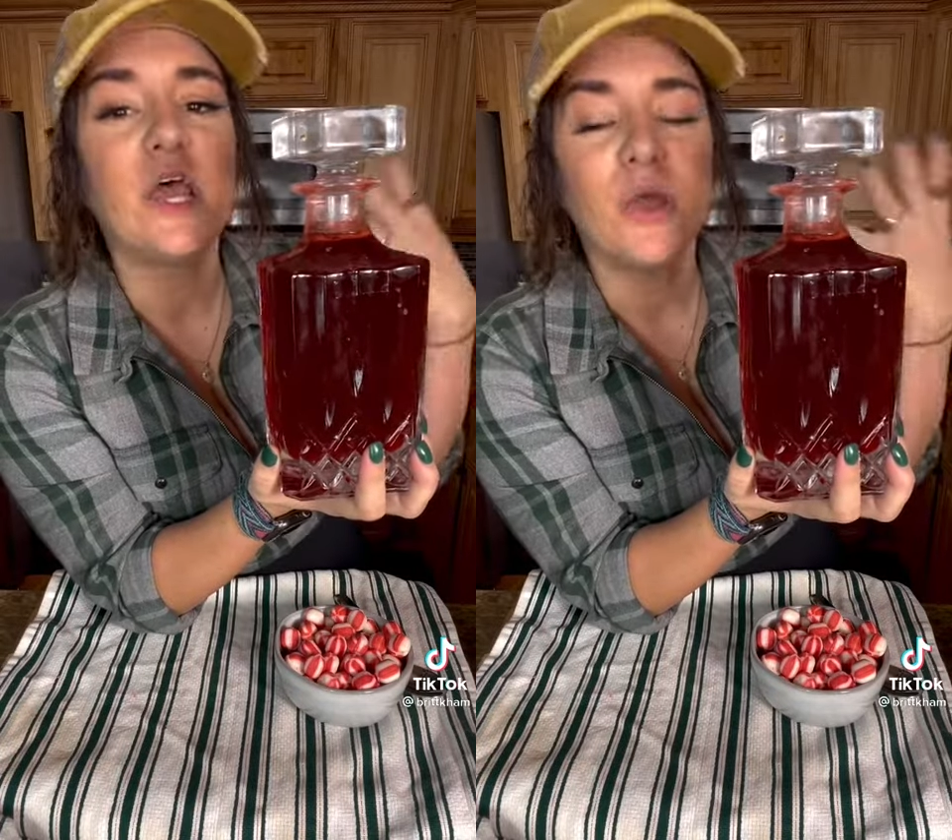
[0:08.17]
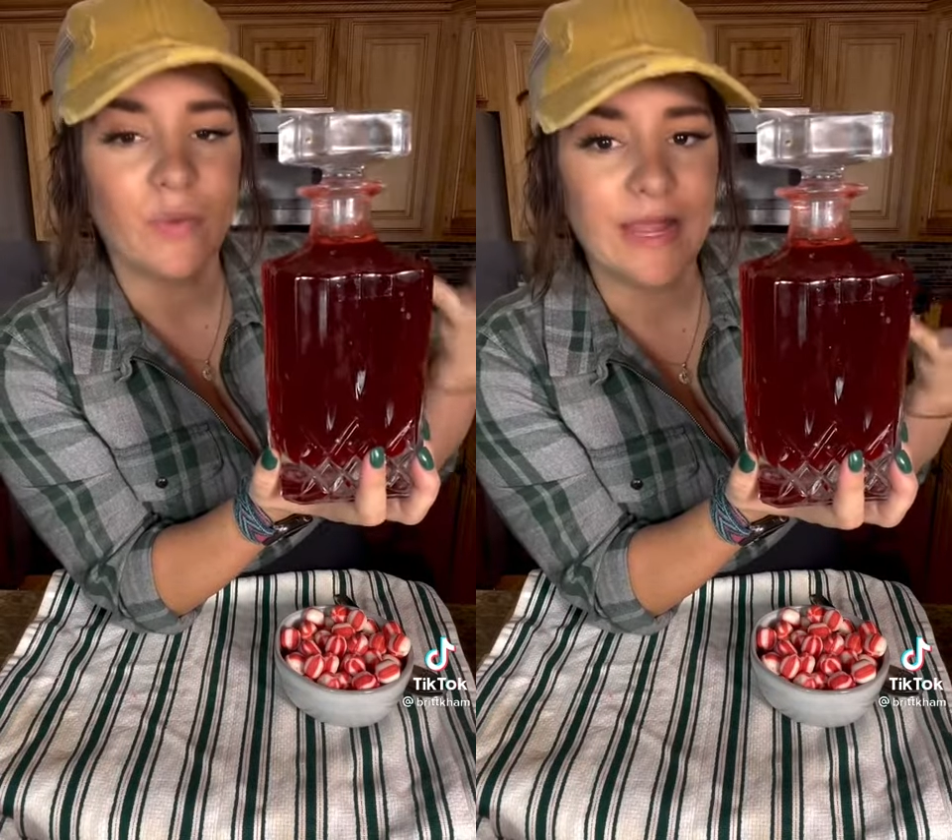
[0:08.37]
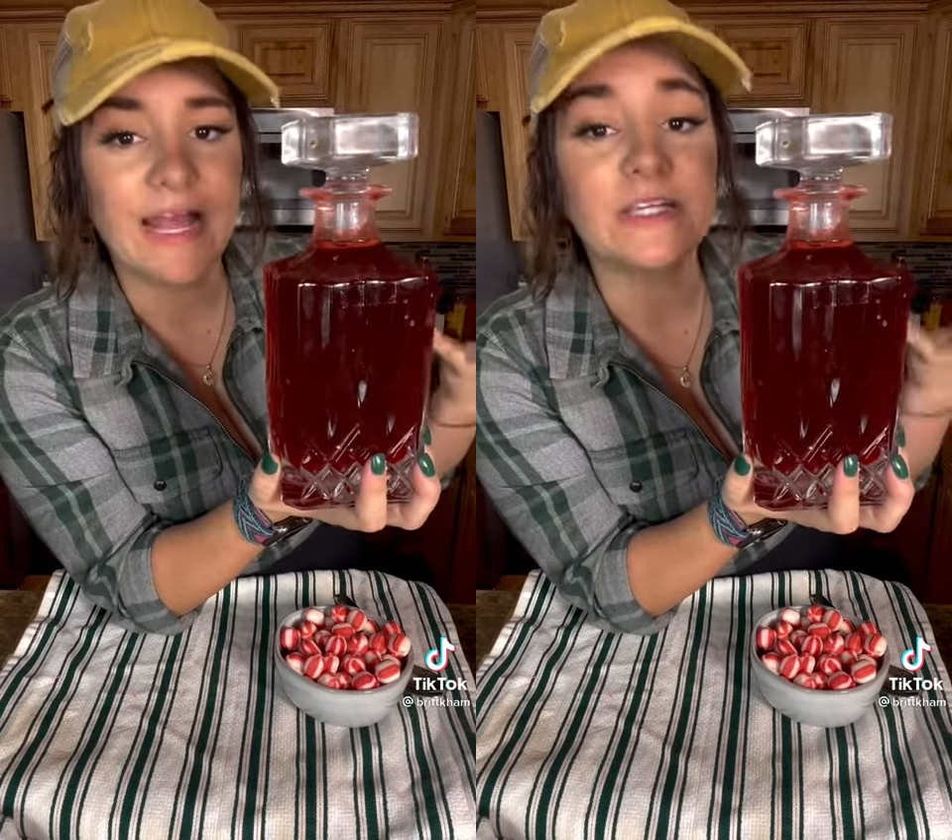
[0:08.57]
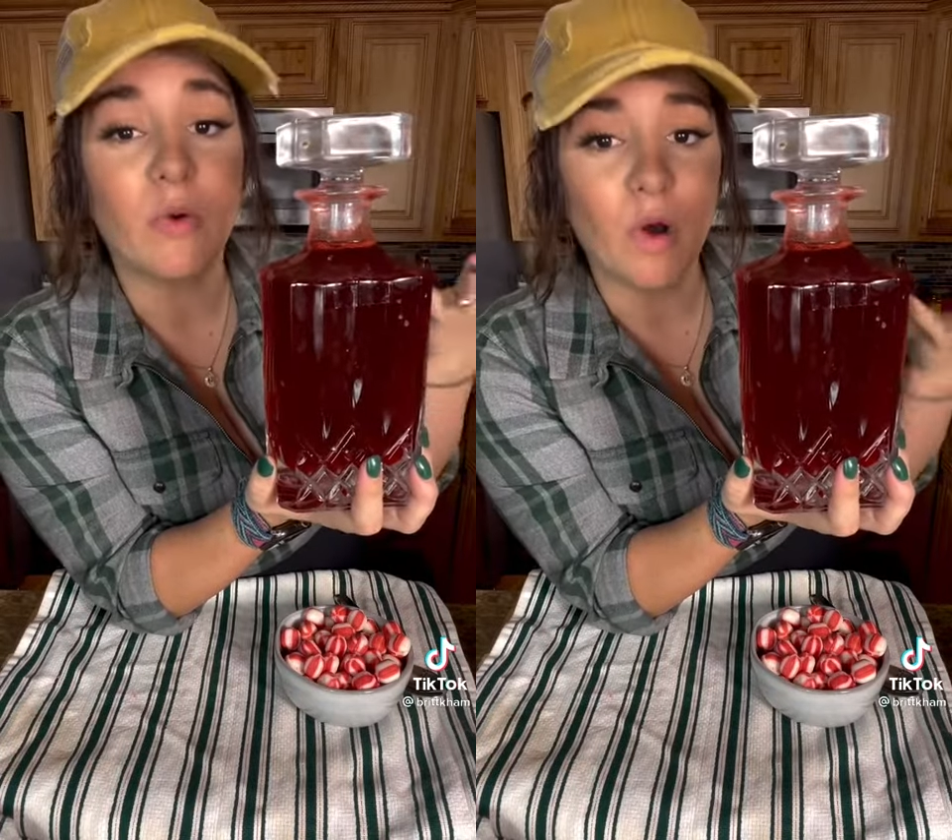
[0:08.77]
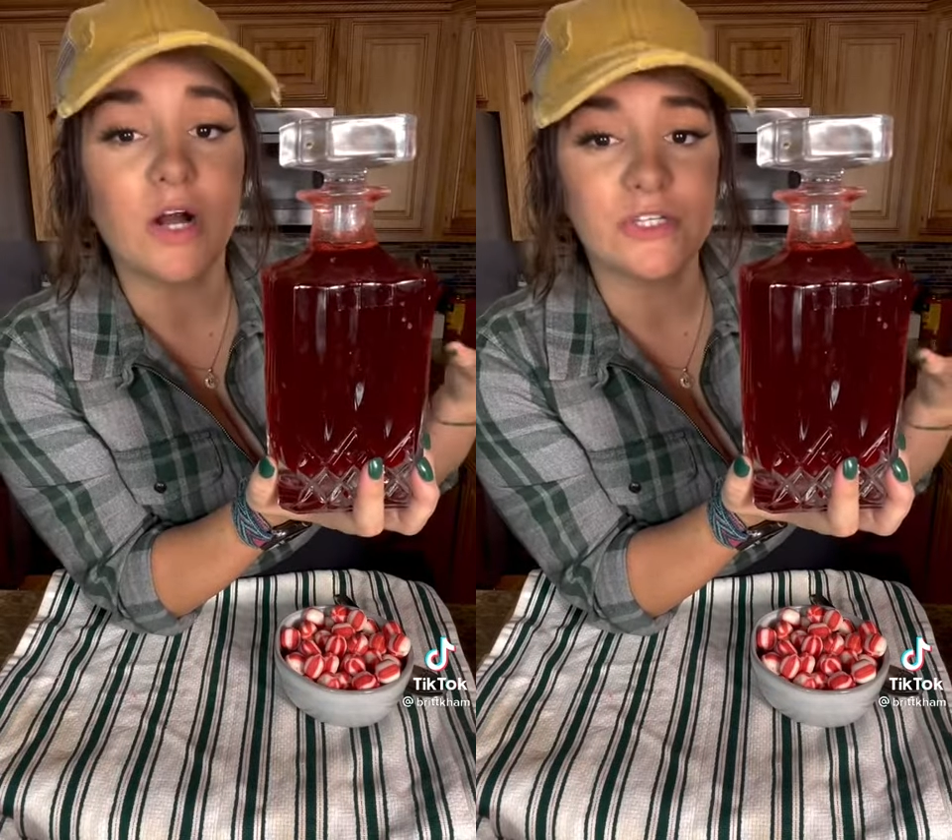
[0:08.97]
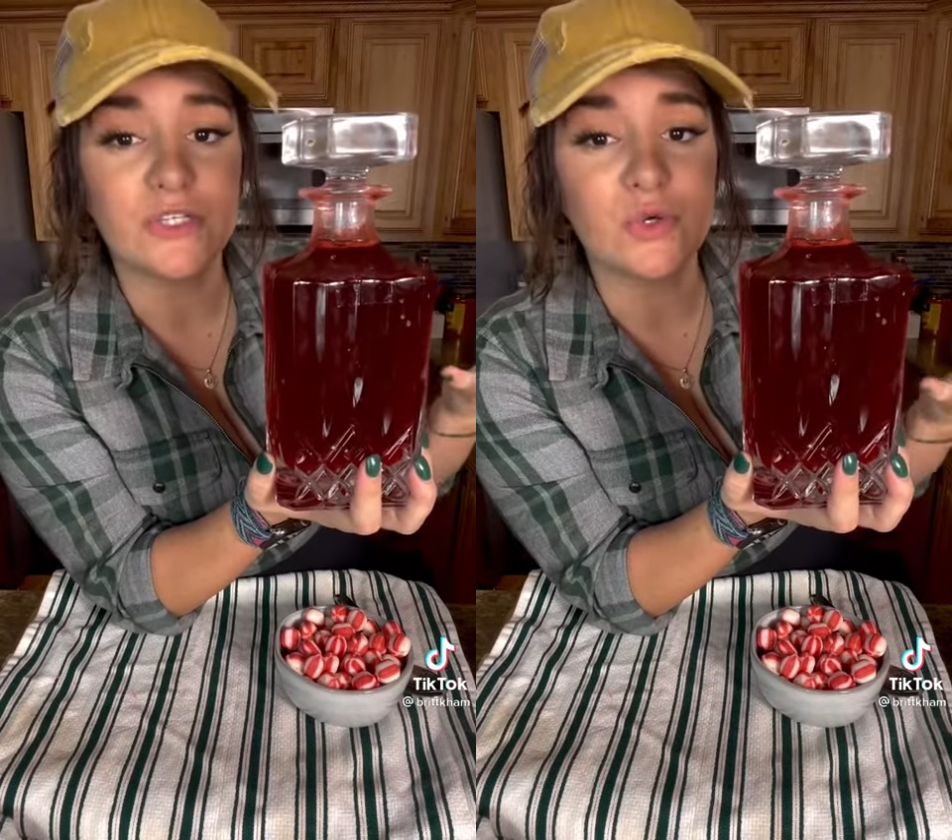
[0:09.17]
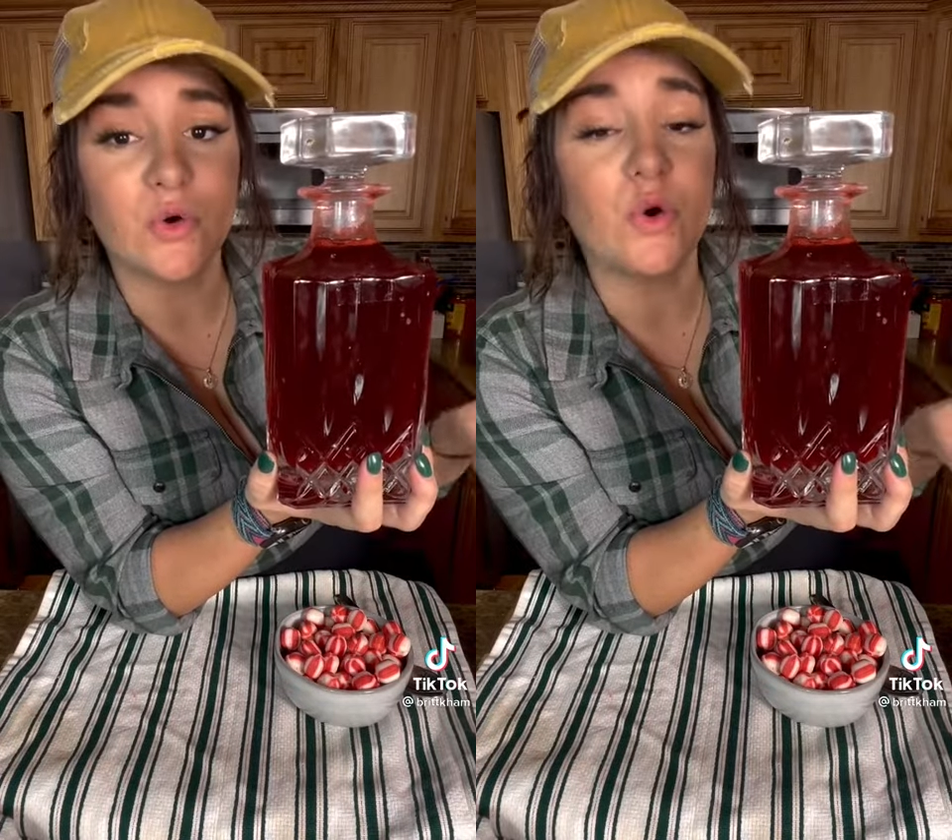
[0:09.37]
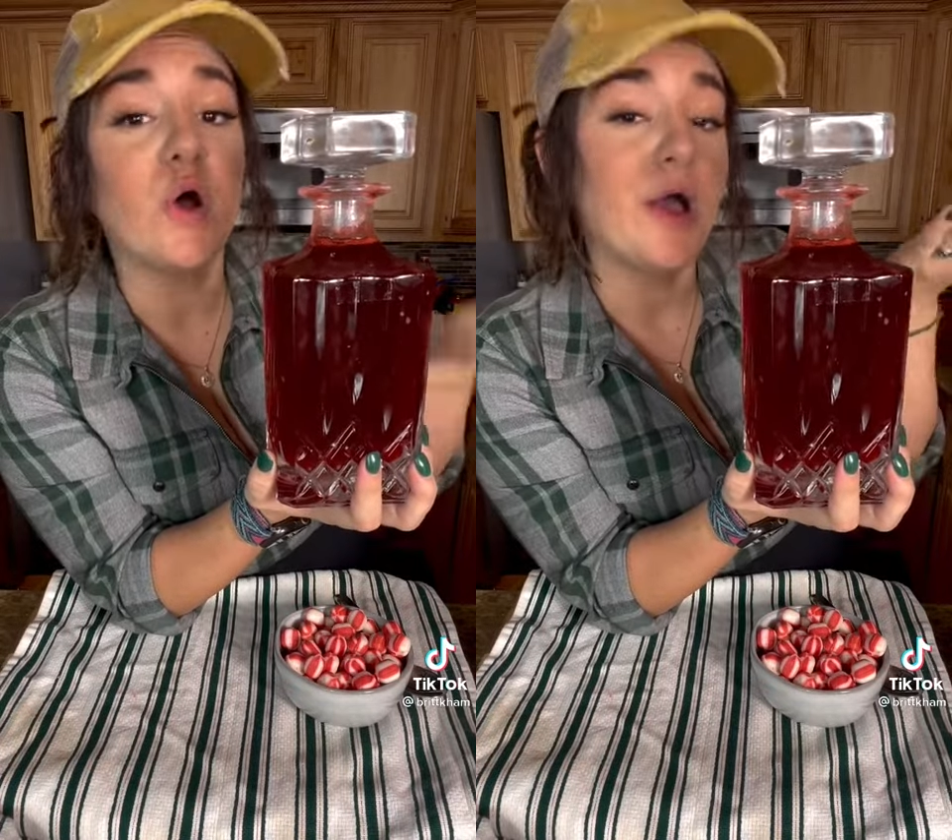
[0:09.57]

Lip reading: where he had to walk to school